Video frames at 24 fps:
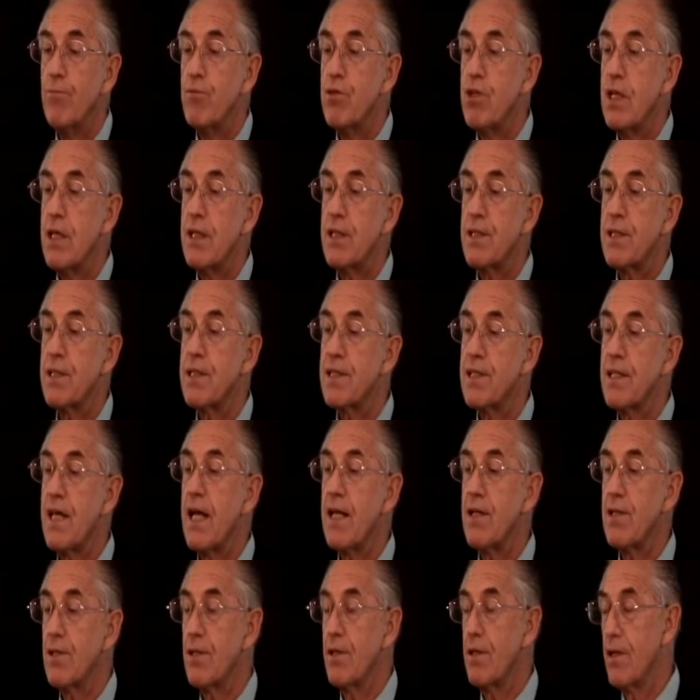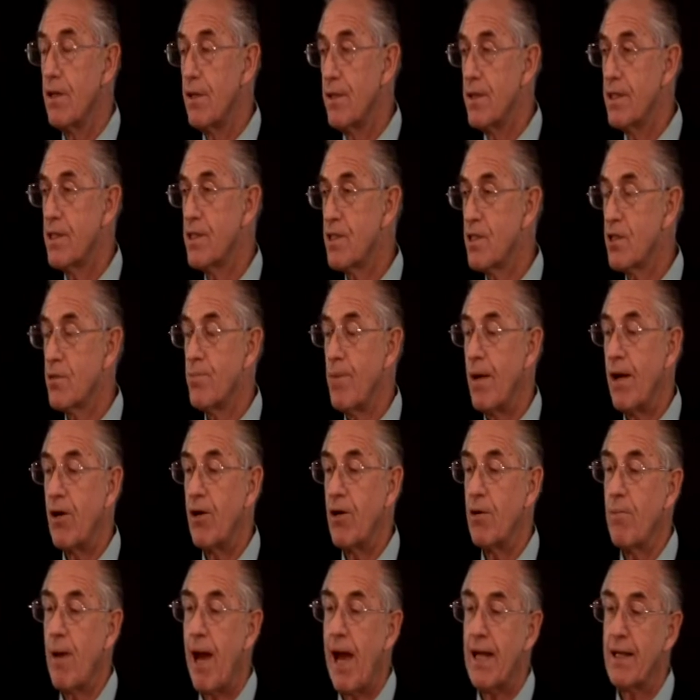Jesus said to her, This is
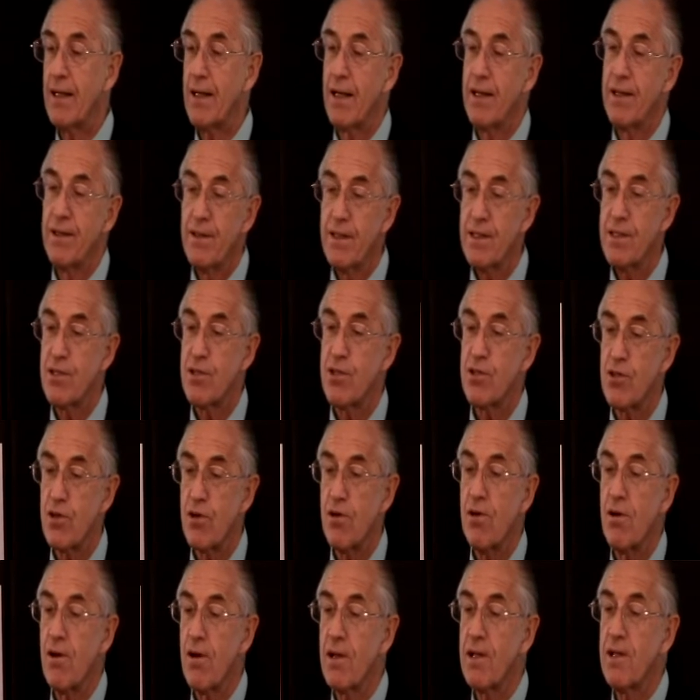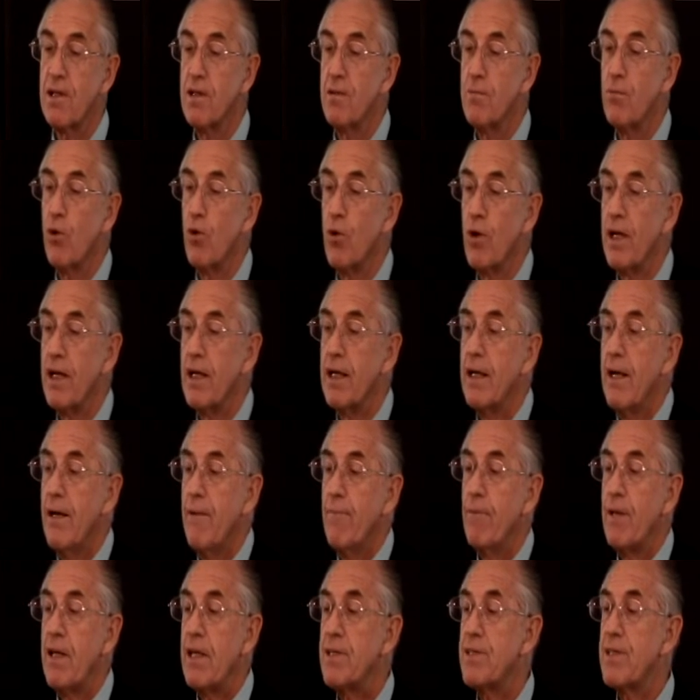Mary Magdalene, this is early in the morning.
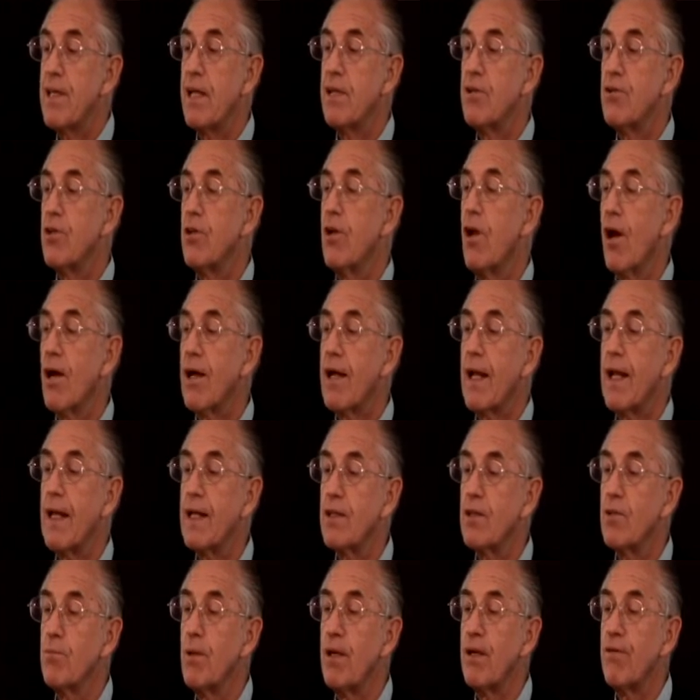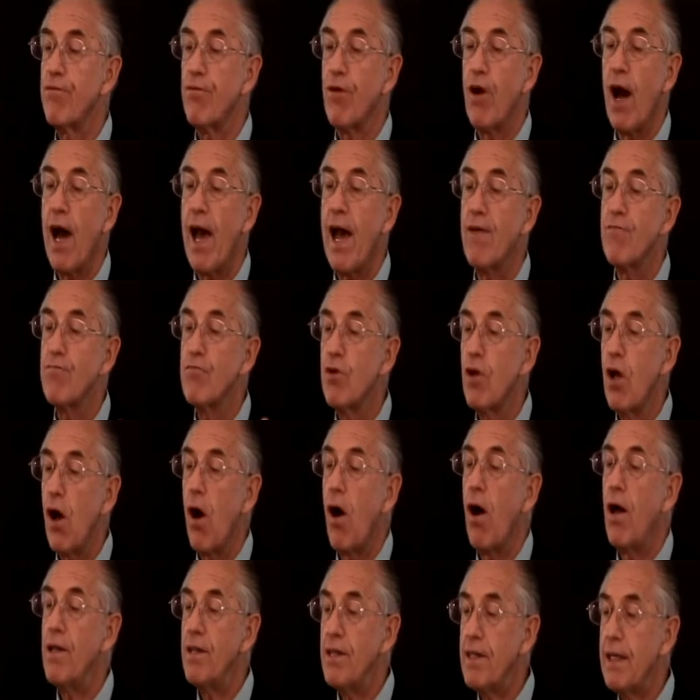He said, Do not cling to me, for I have
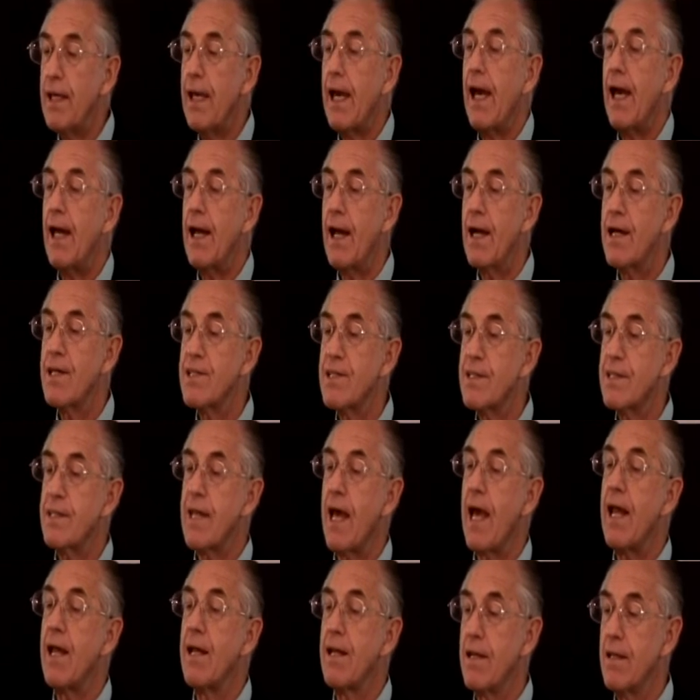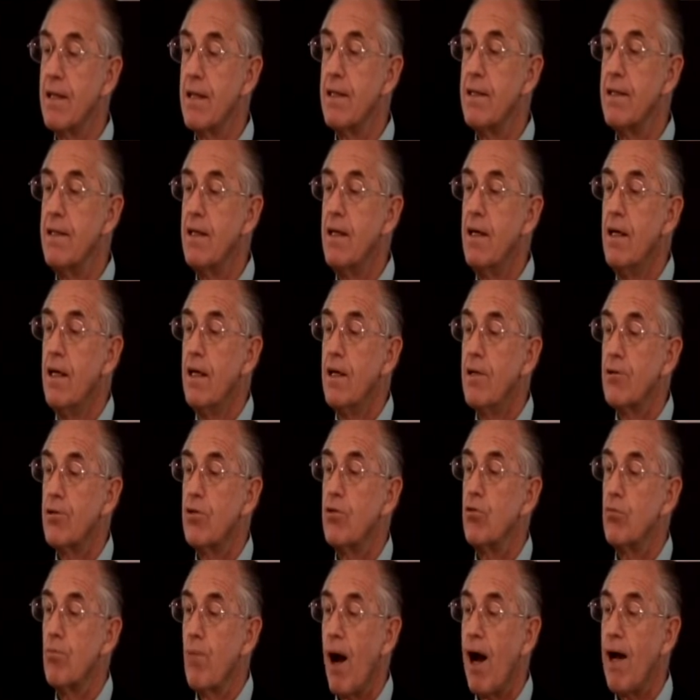not yet ascended
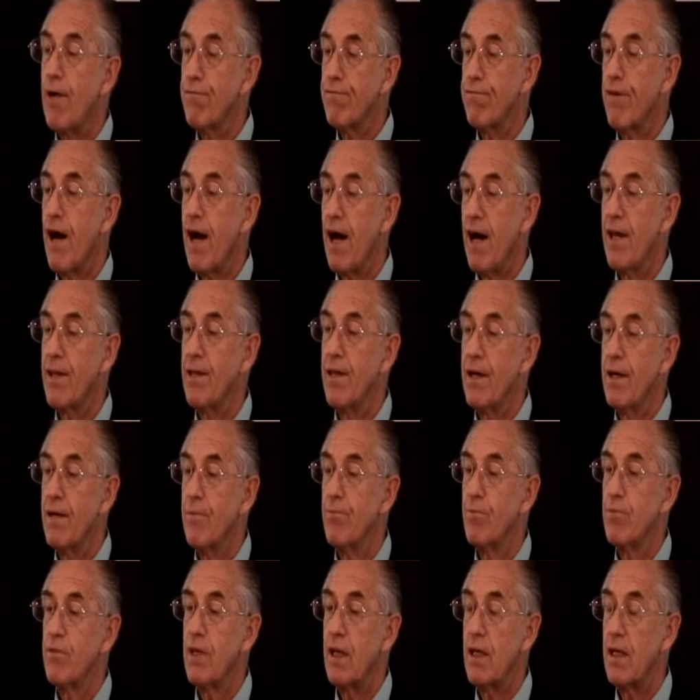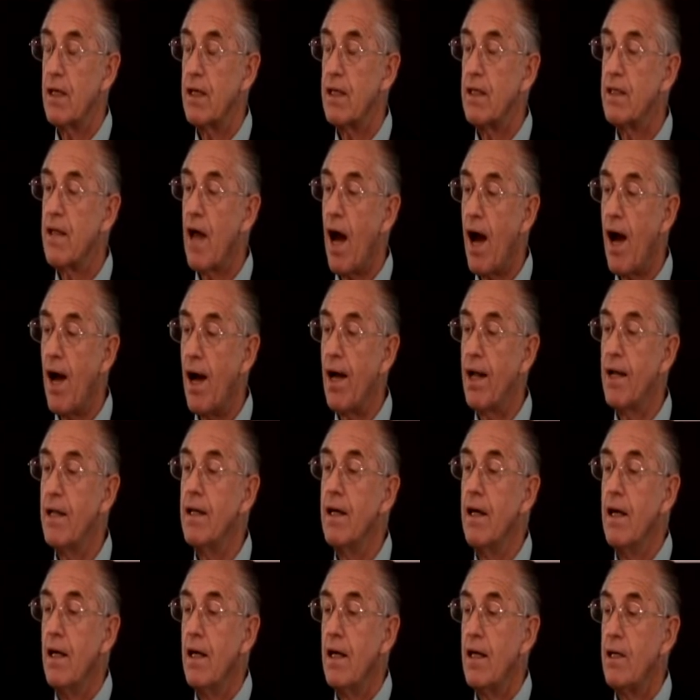to my Father. Till he
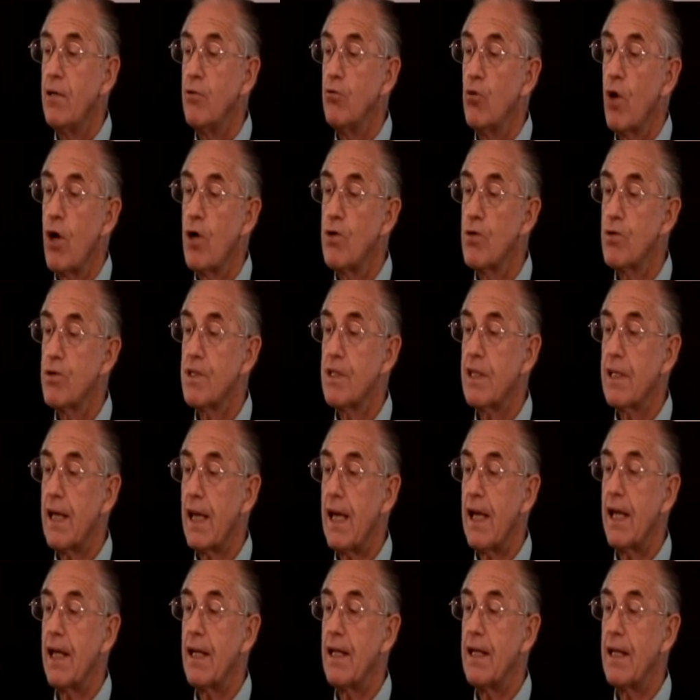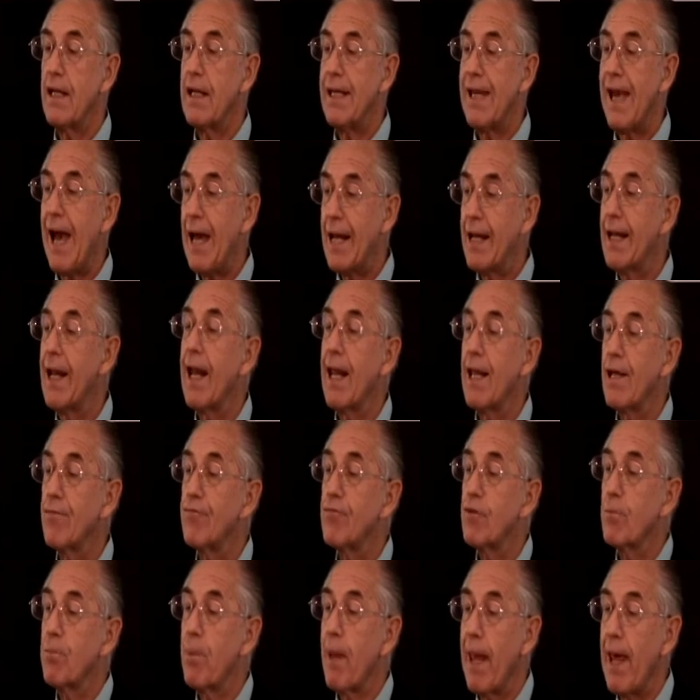died, he rose again, hadn't
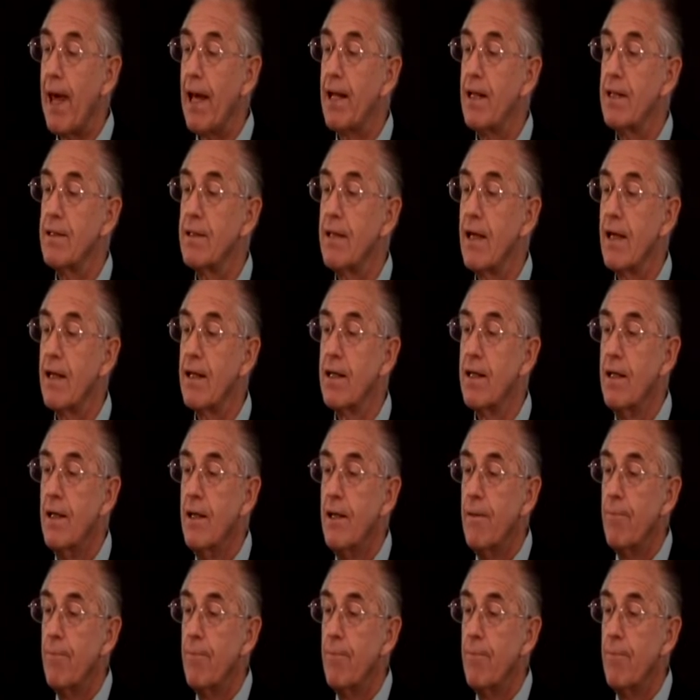left the planet yet.